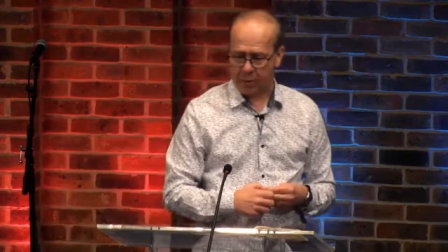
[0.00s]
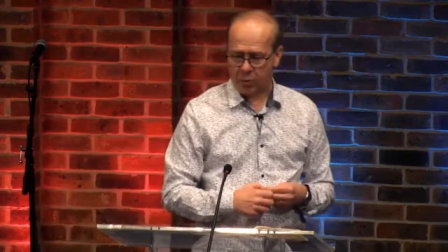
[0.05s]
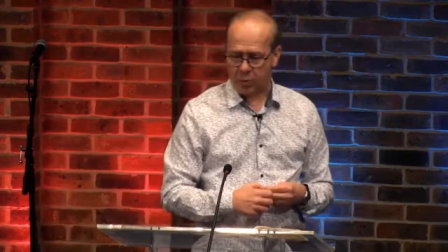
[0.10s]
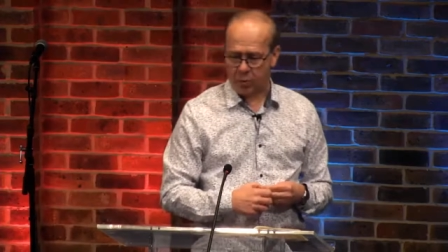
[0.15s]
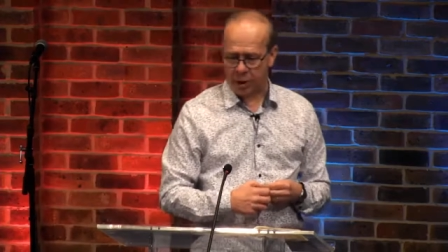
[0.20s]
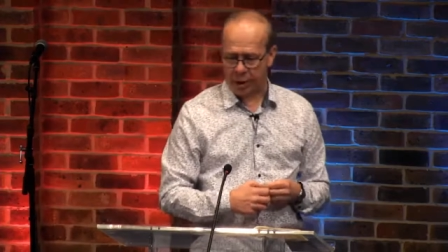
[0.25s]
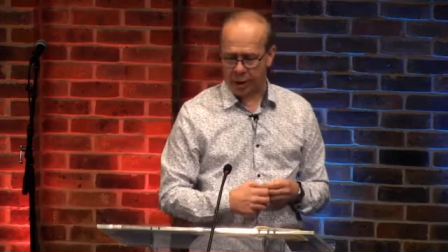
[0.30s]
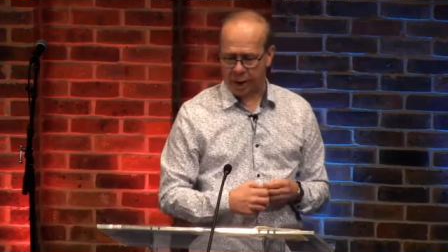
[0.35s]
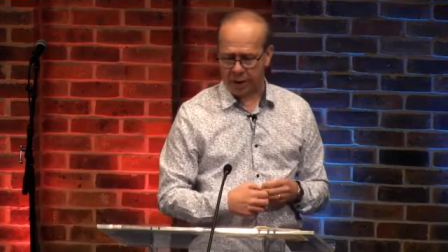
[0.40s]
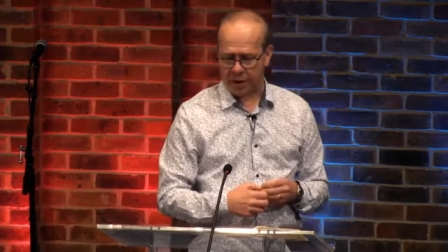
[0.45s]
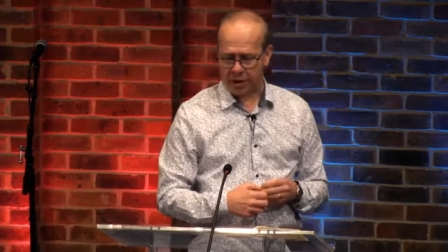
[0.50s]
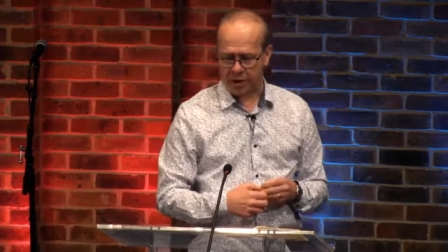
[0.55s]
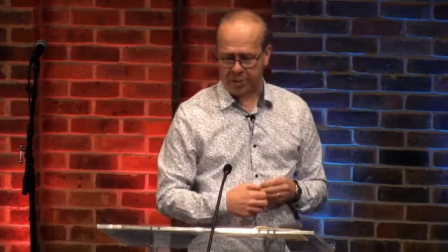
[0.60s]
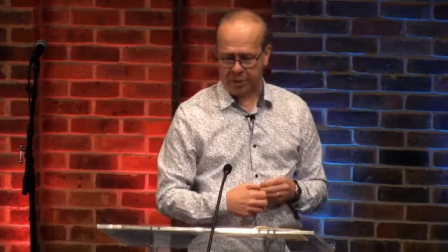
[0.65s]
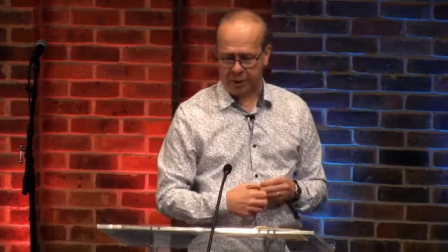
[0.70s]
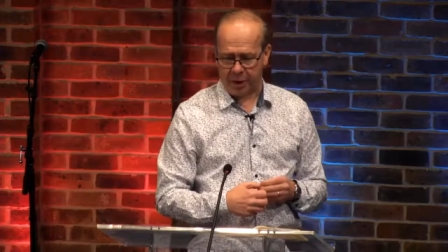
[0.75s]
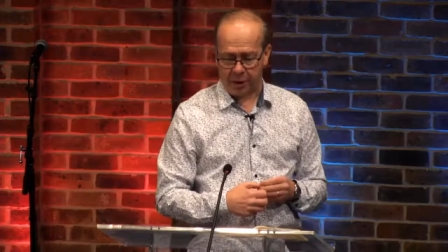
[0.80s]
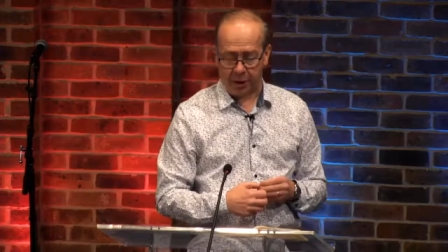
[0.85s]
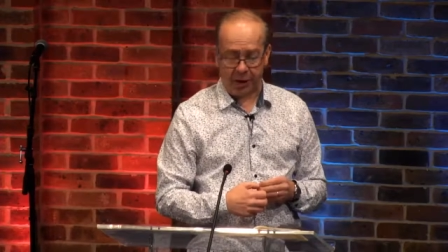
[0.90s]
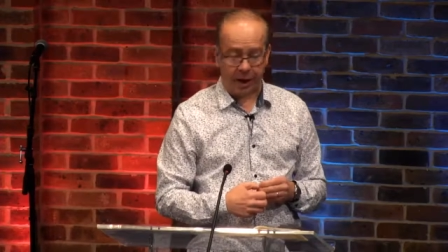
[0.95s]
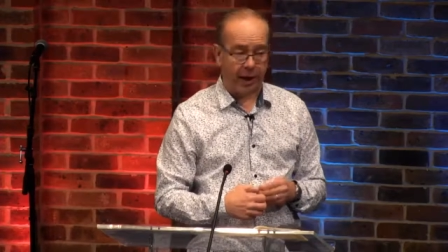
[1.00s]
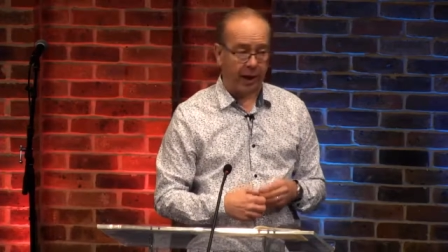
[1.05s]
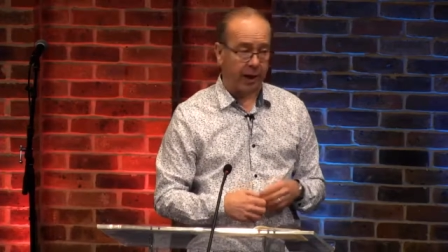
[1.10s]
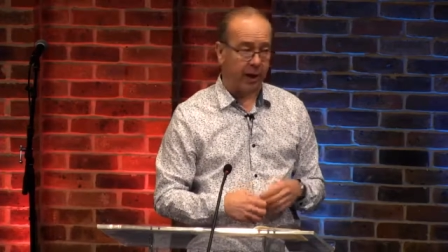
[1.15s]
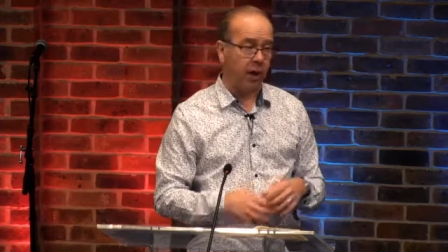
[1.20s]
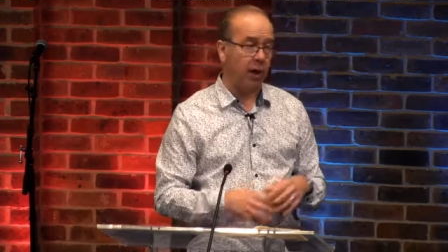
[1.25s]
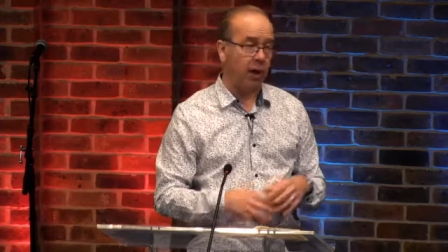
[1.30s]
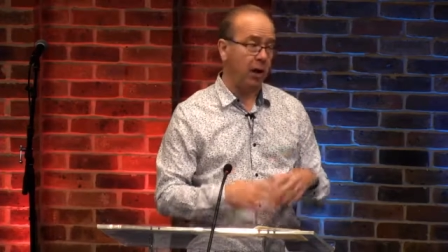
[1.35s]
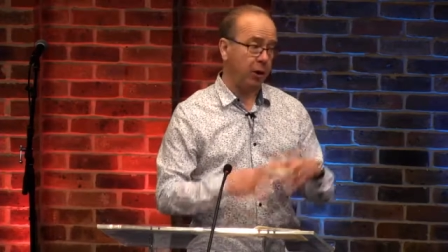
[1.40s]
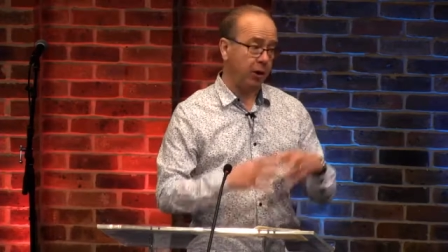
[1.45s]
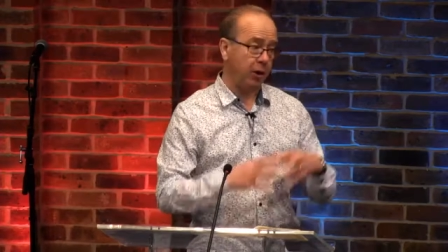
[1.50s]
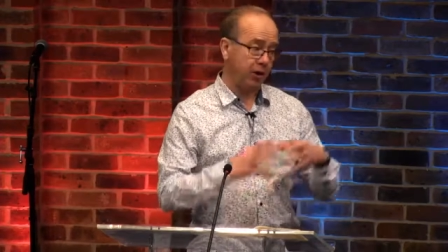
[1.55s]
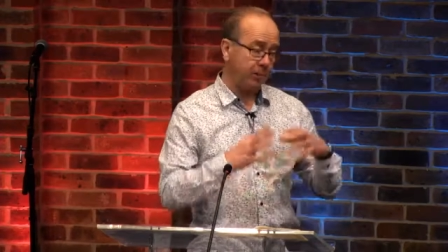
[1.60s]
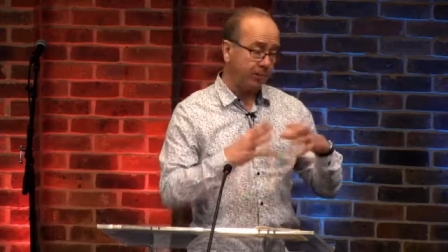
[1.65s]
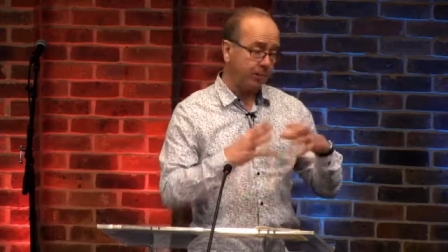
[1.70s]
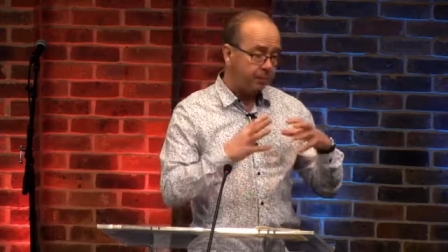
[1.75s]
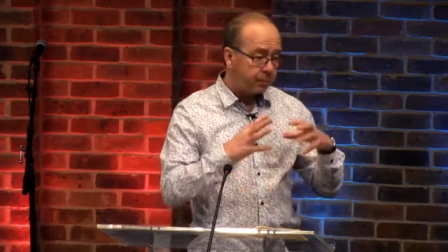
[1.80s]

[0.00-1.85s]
that we are to be on our guard.